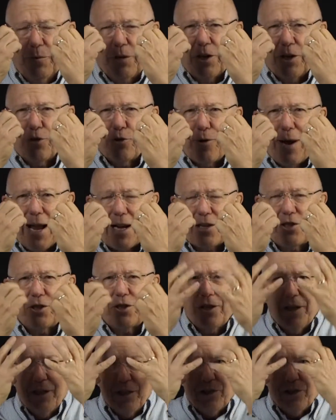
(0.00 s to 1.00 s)

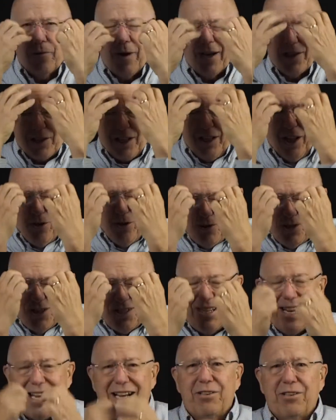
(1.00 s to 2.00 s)
contracts your eyes,
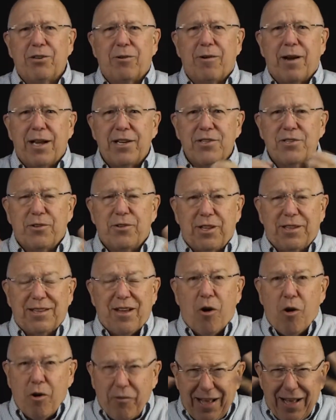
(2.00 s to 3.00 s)
closes down your eyes so
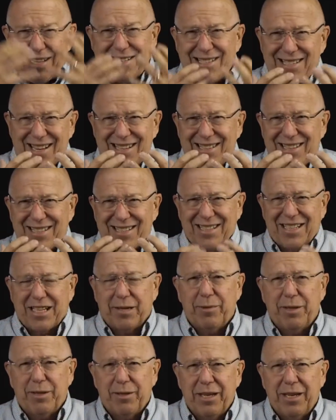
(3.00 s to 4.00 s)
that all that sun doesn't
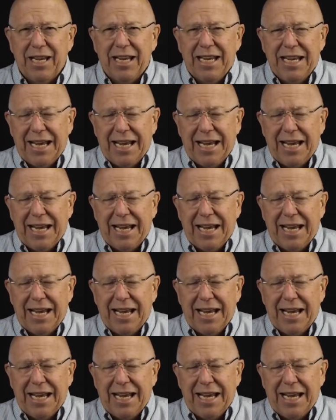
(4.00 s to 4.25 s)
come in